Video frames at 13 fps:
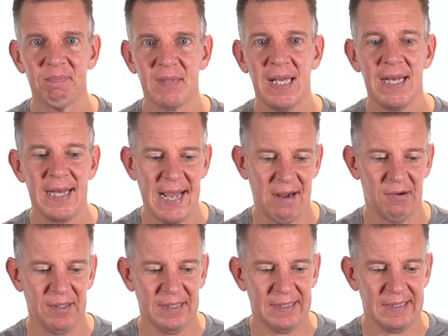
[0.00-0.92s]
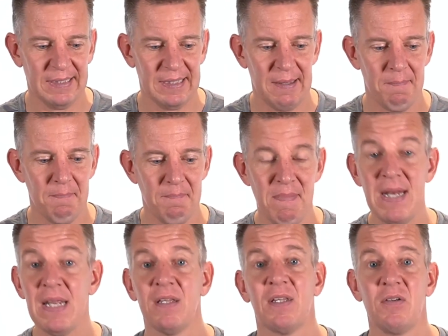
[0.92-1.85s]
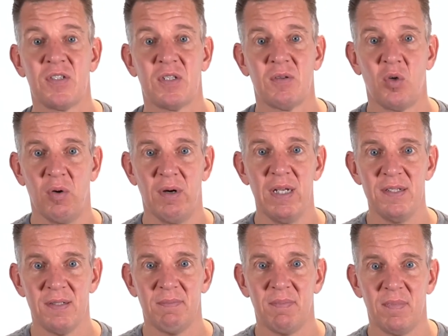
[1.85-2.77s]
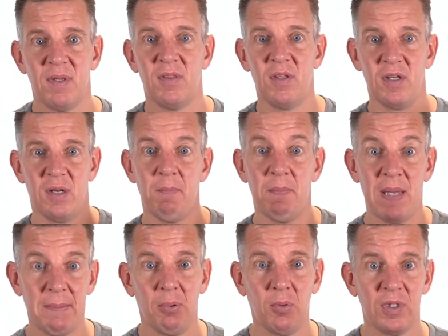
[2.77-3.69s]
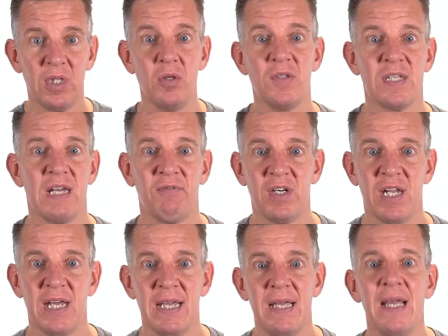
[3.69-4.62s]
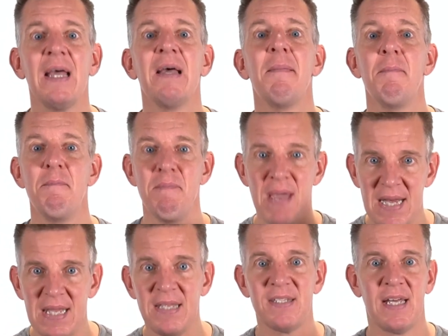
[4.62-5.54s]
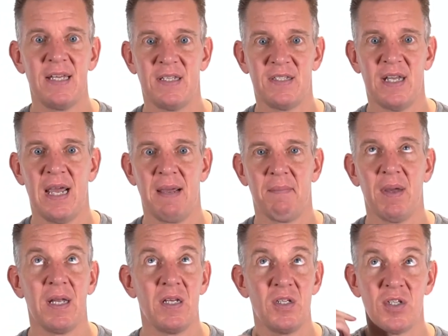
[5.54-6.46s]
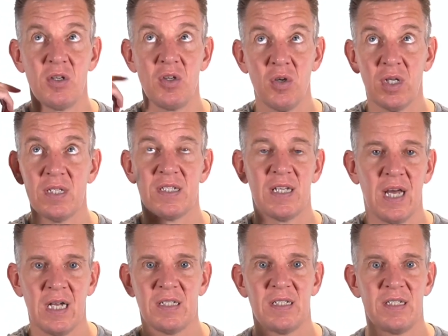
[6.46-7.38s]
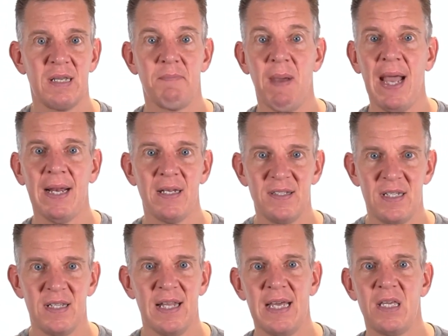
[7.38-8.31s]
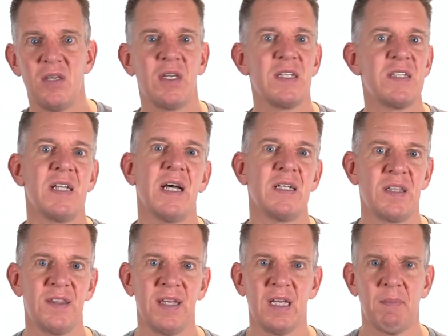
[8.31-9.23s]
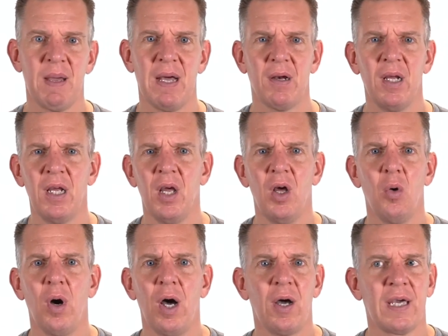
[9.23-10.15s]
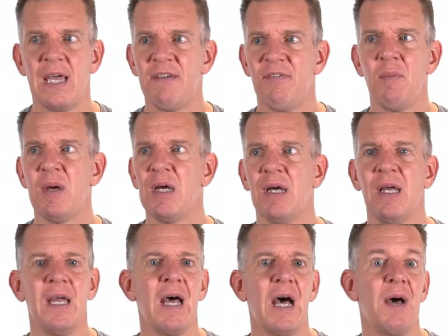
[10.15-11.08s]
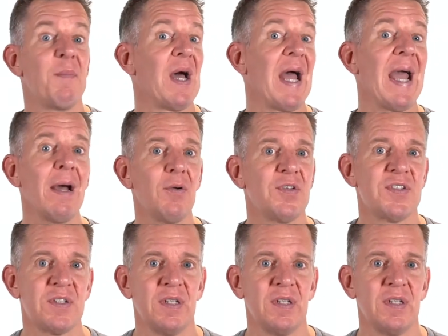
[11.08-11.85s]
Now, many of those queries that people use every day, many stay the same. And so you can start to see patterns in that. You can start to think about, okay, if I'm a house